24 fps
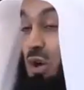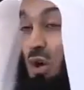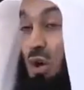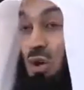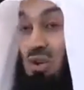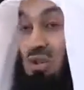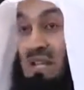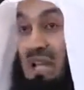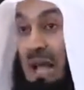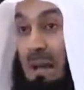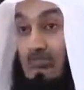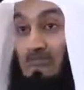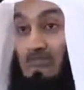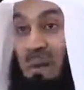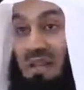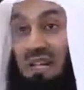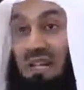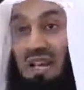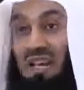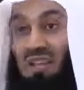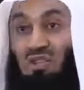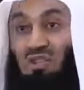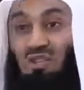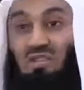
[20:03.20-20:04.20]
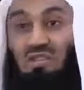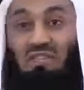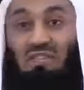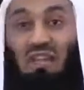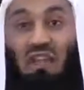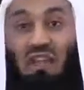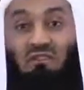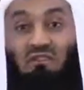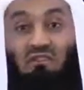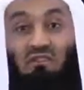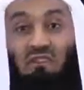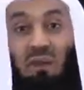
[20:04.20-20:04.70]
Those applications,
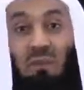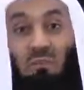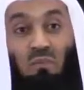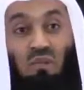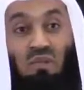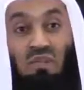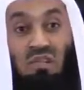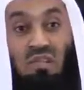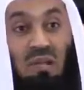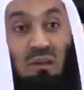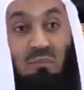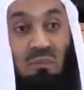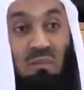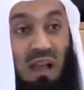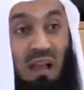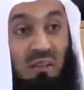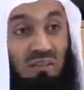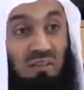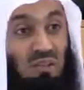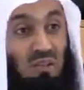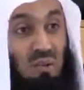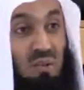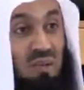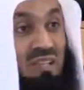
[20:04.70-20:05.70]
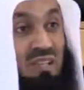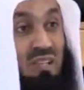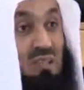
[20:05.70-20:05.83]
every Muslim loves to